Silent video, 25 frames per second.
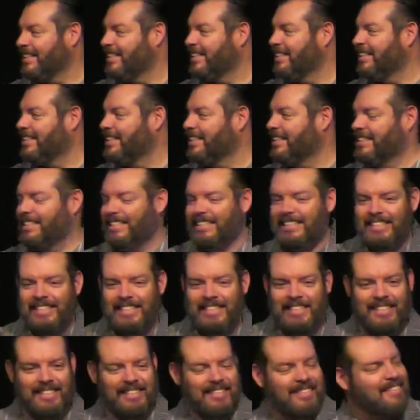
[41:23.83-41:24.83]
You know,
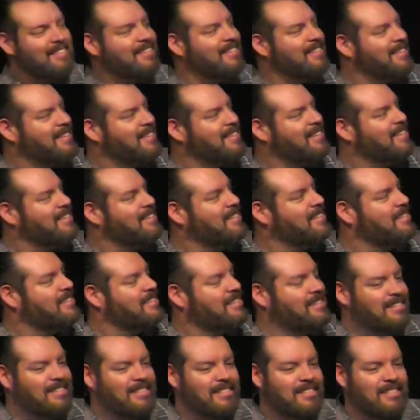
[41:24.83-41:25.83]
sometimes
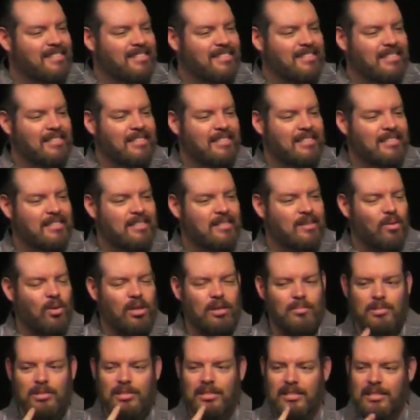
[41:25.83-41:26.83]
Holy Spirit
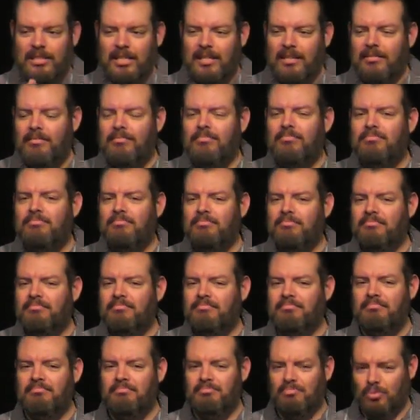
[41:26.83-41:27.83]
speaks
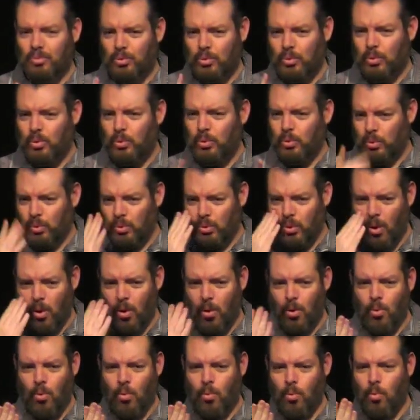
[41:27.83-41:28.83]
through
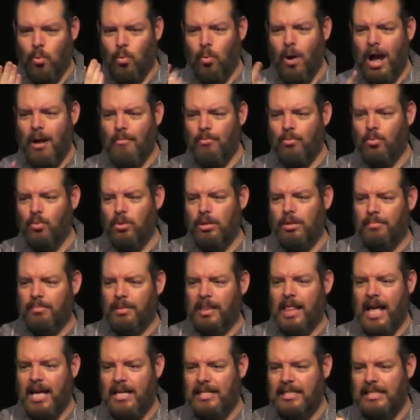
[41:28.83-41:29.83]
maybe a
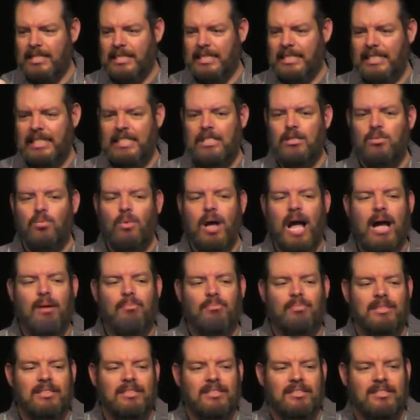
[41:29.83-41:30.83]
church or so
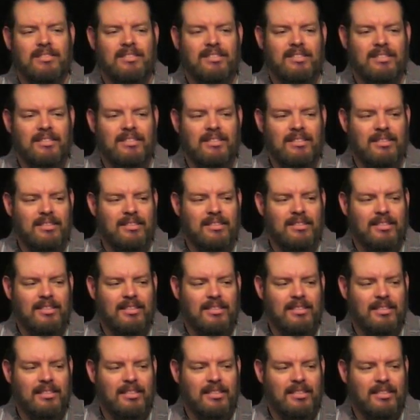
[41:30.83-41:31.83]
I'm looking at this
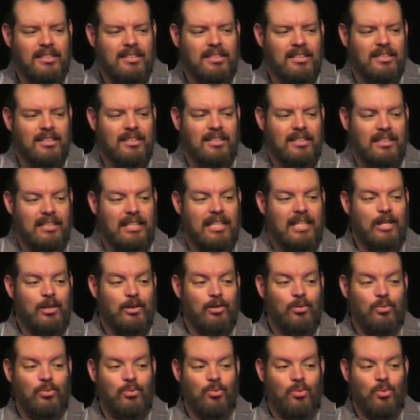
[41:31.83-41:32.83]
and I'm
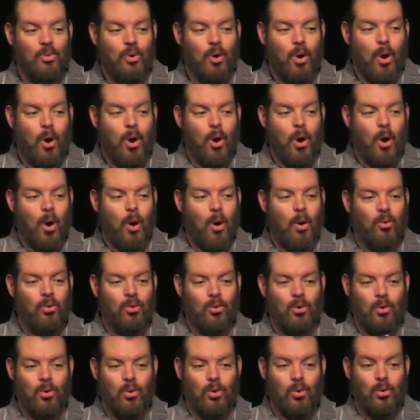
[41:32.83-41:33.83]
thinking it looks
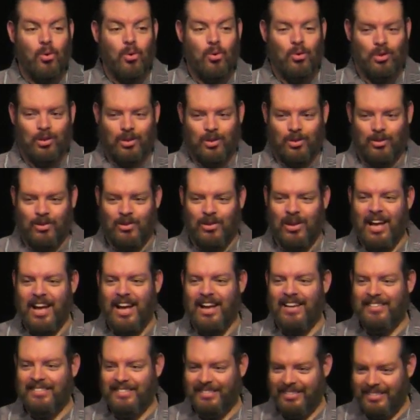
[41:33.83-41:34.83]
like a seed in
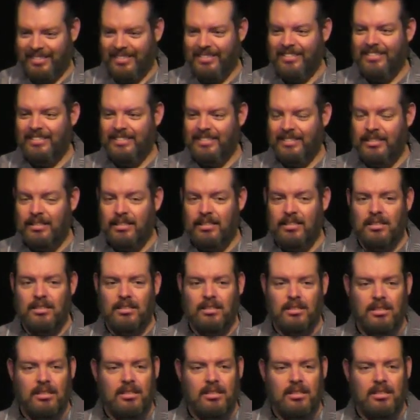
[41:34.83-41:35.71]
his hand, right?